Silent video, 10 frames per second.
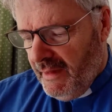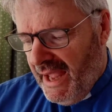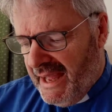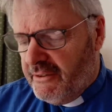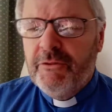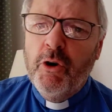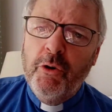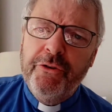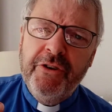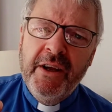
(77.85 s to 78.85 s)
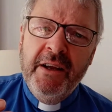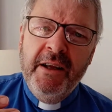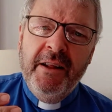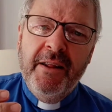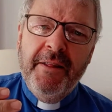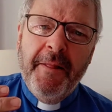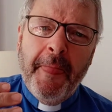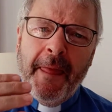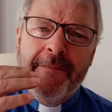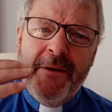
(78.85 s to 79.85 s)
And of course,
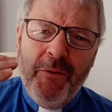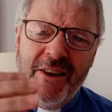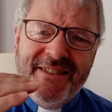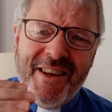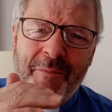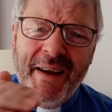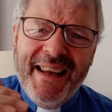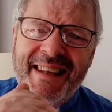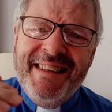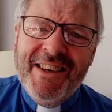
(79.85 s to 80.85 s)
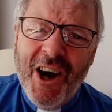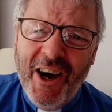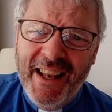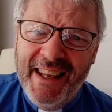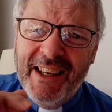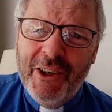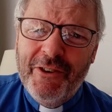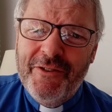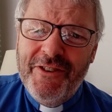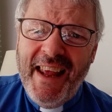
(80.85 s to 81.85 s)
the words don't make entirely a lot
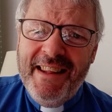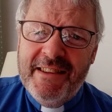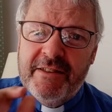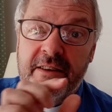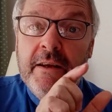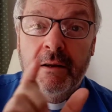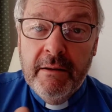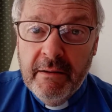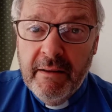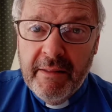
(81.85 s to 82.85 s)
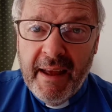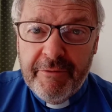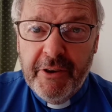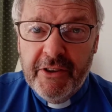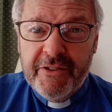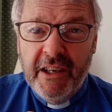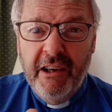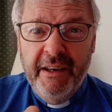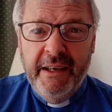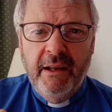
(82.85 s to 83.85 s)
of sense. That first
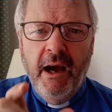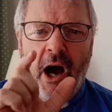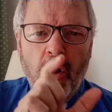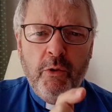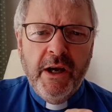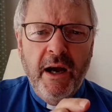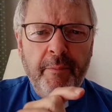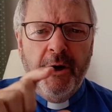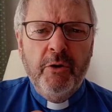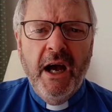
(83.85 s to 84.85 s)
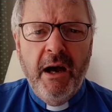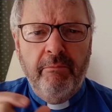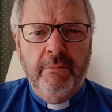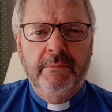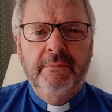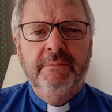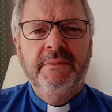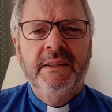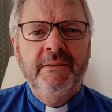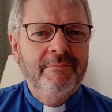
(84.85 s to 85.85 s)
line, O come, O come.
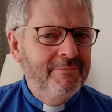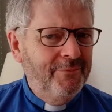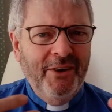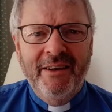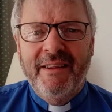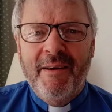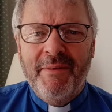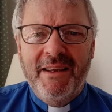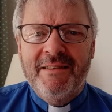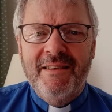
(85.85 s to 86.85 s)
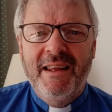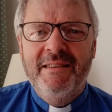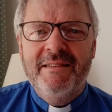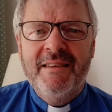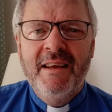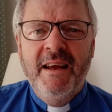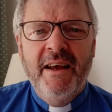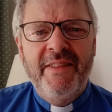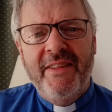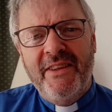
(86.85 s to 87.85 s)
Well, that makes sense.
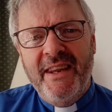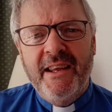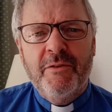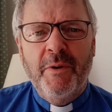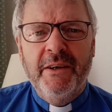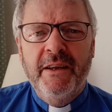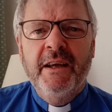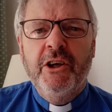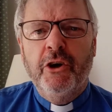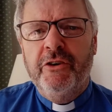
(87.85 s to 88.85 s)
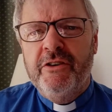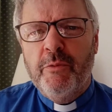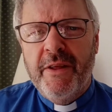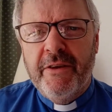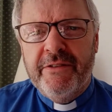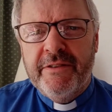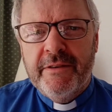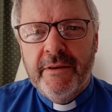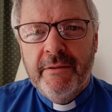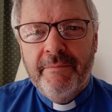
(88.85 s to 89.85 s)
And then the next one, God is with us.